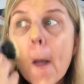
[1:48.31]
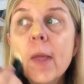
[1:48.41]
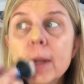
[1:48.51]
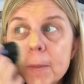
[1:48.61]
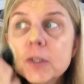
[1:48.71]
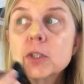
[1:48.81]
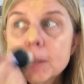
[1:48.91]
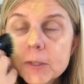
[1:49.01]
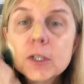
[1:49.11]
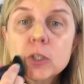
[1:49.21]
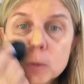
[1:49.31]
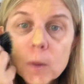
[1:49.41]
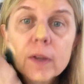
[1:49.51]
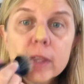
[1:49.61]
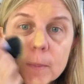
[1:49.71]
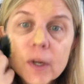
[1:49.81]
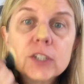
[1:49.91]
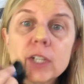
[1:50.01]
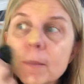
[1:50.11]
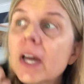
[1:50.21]
And then I'm just gonna start swirling the
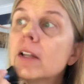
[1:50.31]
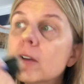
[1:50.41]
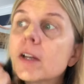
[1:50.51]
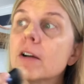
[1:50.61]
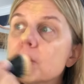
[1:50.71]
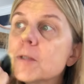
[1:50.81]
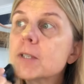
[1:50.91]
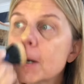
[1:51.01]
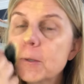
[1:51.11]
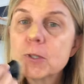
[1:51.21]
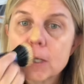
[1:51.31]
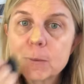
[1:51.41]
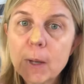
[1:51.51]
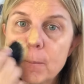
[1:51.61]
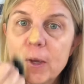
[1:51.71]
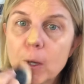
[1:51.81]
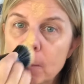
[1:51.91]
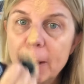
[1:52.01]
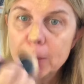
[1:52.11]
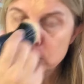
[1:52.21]
brush. And I'm kind of looking off to the side, you'll see, because my bigger
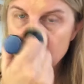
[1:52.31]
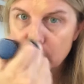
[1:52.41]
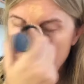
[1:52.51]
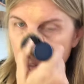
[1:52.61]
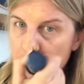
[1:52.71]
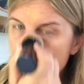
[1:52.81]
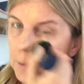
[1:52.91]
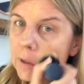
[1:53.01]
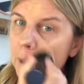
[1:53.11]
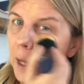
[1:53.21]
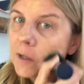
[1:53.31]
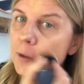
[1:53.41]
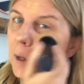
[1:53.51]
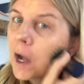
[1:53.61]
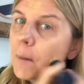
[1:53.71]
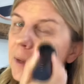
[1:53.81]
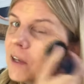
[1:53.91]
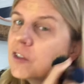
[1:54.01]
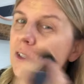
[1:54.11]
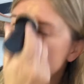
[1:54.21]
mirror is over here. So I'm gonna kind of do a
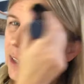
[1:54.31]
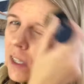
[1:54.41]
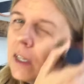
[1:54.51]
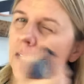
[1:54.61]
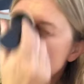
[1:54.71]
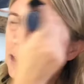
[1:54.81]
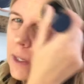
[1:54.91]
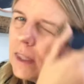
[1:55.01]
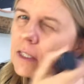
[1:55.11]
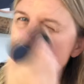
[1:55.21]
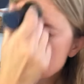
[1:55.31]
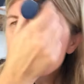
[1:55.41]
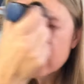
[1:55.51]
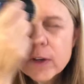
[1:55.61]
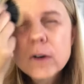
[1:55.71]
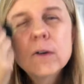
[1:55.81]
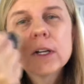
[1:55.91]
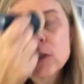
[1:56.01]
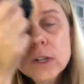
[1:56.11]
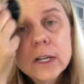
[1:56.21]
combination of doing this in the phone
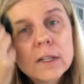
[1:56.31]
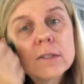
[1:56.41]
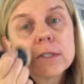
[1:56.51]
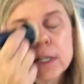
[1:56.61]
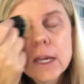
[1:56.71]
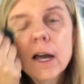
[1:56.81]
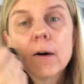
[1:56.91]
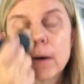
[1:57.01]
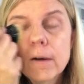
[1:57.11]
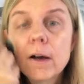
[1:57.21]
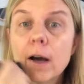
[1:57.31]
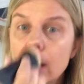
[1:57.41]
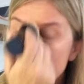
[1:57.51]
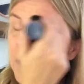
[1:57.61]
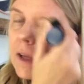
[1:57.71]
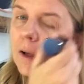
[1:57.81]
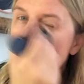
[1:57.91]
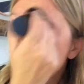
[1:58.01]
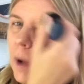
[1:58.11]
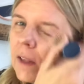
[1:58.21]
and trying to see how
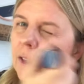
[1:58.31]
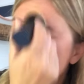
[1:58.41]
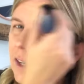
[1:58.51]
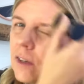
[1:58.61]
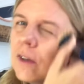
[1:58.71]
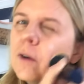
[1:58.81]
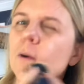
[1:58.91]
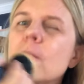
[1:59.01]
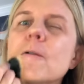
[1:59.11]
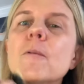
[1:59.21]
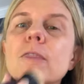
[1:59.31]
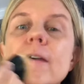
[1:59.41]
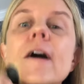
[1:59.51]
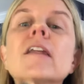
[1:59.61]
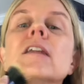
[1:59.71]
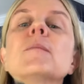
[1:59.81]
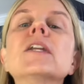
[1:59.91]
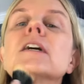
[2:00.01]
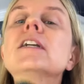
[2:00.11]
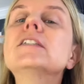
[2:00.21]
well I do with that. And I'm
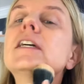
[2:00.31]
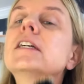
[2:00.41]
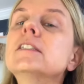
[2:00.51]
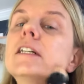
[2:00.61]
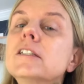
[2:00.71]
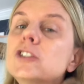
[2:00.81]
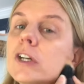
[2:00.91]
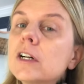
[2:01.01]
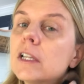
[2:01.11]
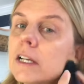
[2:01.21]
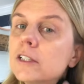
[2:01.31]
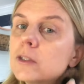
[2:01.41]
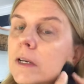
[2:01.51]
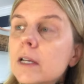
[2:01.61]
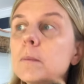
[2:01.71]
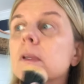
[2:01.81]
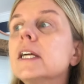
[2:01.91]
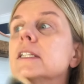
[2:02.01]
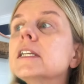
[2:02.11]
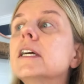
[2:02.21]
gonna kind of take it down the jawline so I can
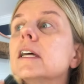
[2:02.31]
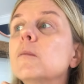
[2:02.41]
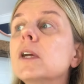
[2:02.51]
blend it in.